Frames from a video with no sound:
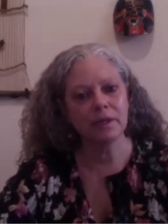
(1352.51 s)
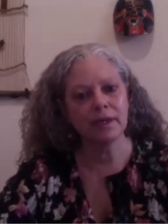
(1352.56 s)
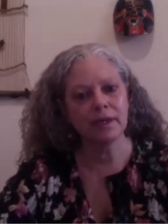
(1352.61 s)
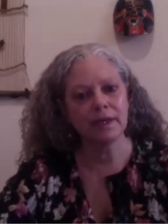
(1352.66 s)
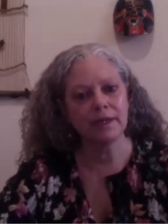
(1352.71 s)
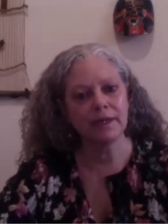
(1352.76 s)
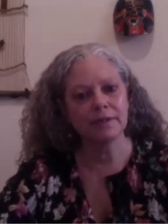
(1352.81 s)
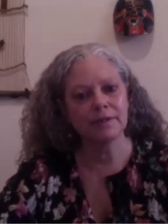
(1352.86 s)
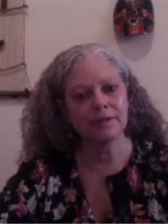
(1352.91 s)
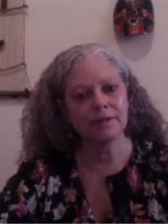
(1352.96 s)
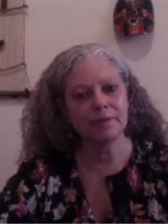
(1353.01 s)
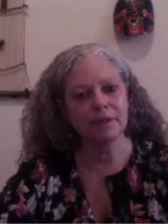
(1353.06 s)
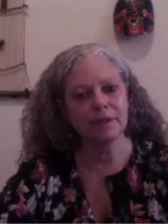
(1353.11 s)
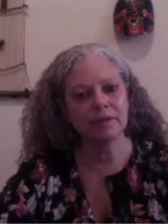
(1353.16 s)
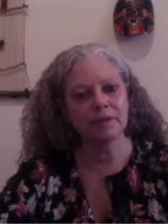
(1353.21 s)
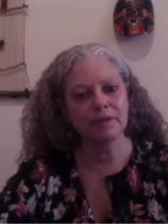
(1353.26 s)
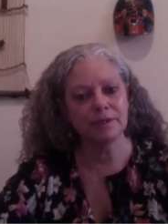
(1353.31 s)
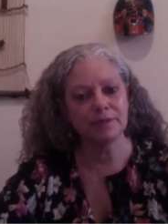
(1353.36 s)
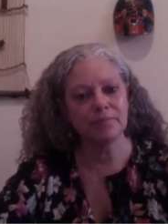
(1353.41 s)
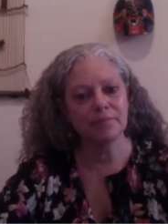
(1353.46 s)
as
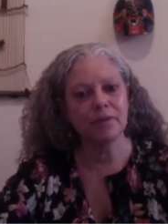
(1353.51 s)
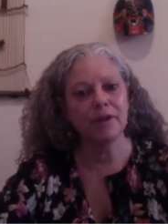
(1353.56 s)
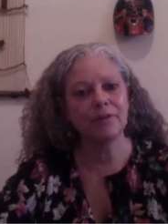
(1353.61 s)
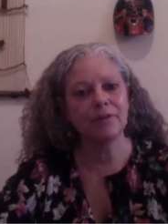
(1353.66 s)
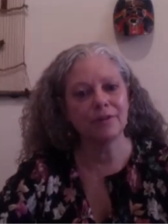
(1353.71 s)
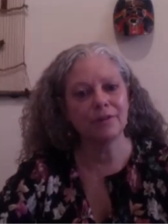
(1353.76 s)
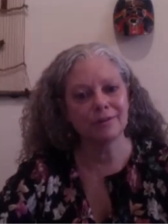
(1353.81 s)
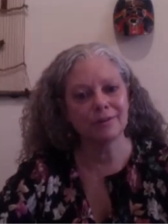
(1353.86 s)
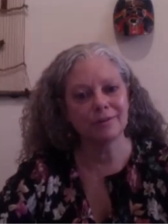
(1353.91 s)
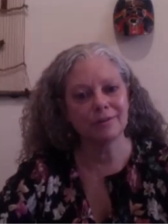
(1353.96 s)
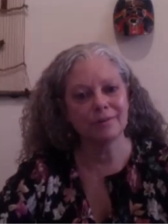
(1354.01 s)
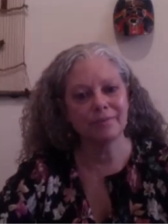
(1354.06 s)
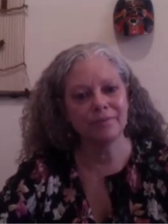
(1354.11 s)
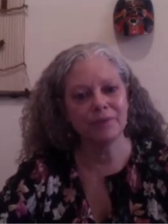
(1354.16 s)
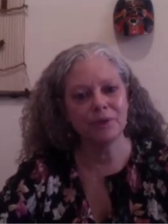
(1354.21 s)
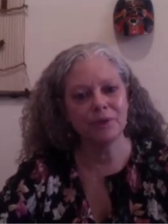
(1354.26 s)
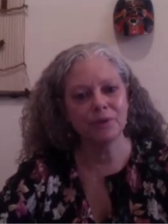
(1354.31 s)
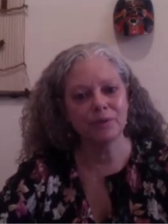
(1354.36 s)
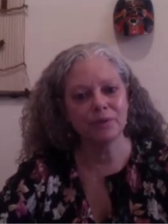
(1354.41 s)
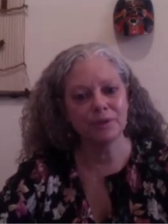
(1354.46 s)
being his mother,
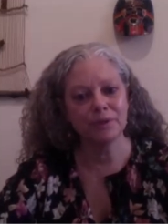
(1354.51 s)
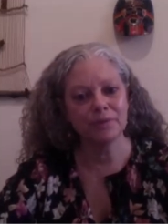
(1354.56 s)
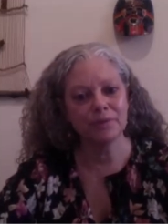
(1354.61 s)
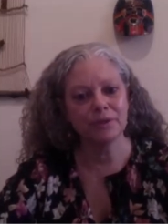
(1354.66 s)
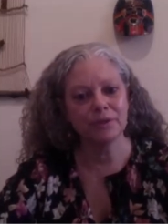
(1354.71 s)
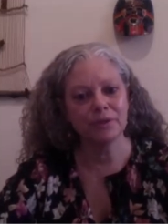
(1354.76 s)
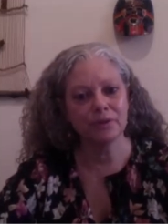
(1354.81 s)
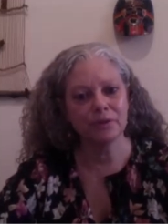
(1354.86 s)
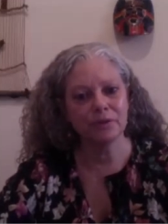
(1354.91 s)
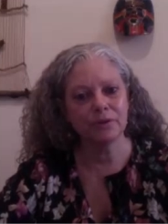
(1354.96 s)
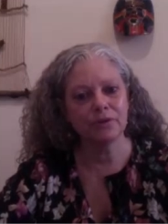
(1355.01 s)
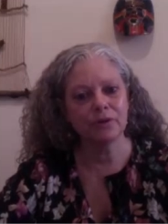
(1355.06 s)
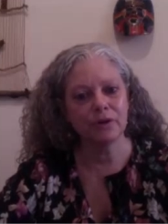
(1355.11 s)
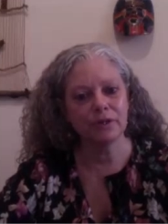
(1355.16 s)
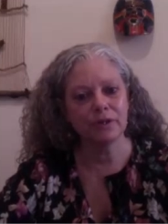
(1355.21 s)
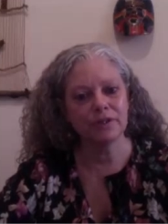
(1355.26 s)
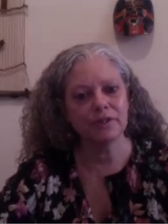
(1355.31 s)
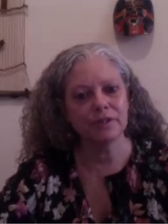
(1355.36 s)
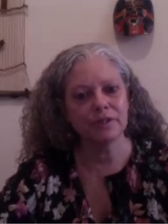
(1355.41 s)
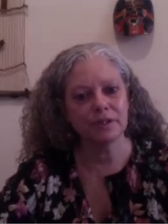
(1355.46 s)
who was a maternal
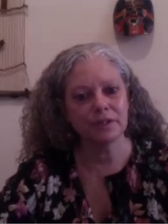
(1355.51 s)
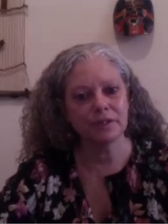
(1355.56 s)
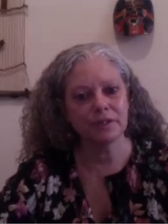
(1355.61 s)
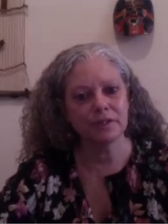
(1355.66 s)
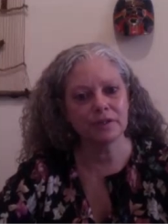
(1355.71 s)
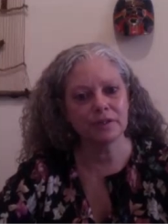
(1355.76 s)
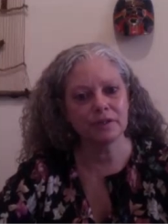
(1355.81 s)
narcissist.